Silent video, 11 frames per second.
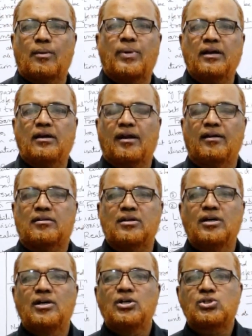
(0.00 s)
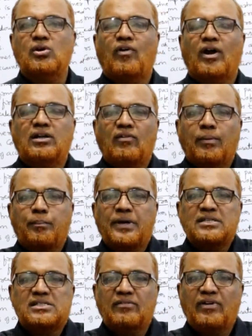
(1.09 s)
company credit. So whatever
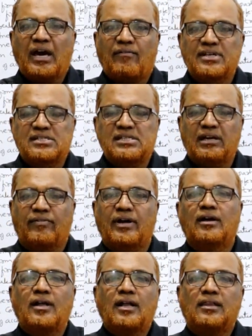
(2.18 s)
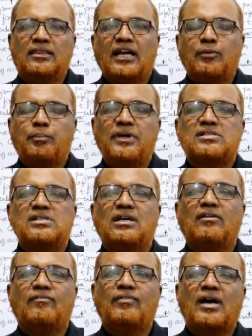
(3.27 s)
PC we have received, that
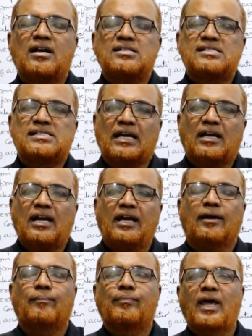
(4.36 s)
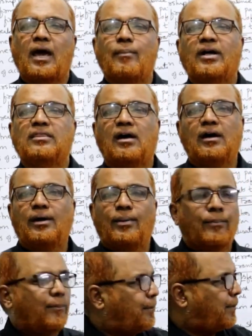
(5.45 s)
PC we are settling among the
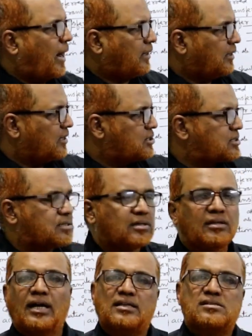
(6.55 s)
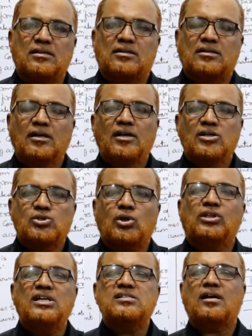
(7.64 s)
partners. That's it.
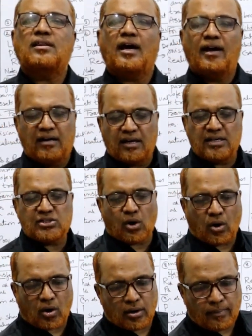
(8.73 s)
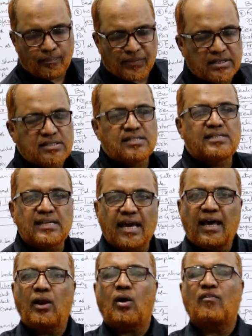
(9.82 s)
So these are the entries on
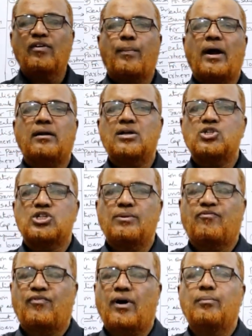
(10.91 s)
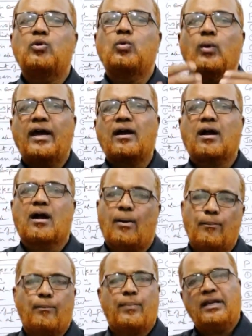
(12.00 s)
sale of a partnership firm to a
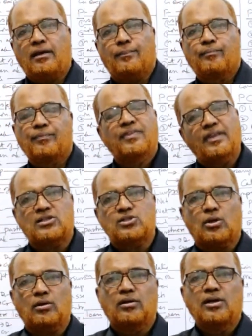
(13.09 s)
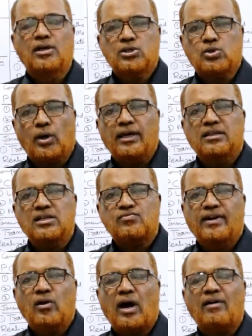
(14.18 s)
company. That's all. So in this
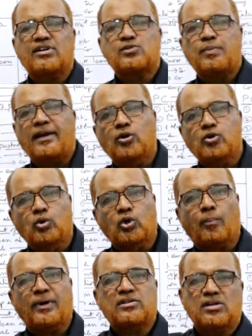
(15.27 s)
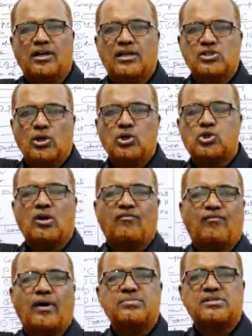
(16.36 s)
video, I have explained you two topics, uh, dissolution of
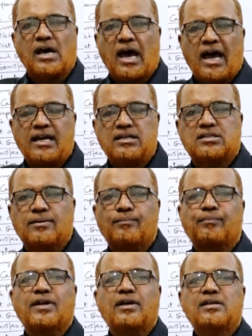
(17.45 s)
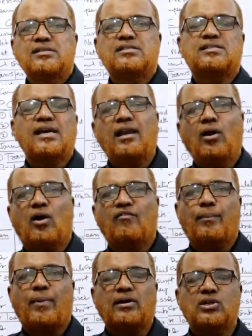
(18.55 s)
firms and sale of
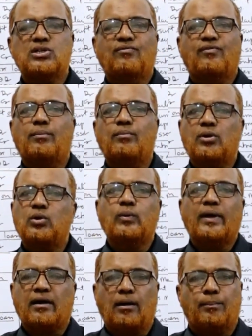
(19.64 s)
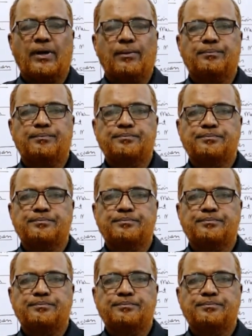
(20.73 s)
a partnership firm to a company.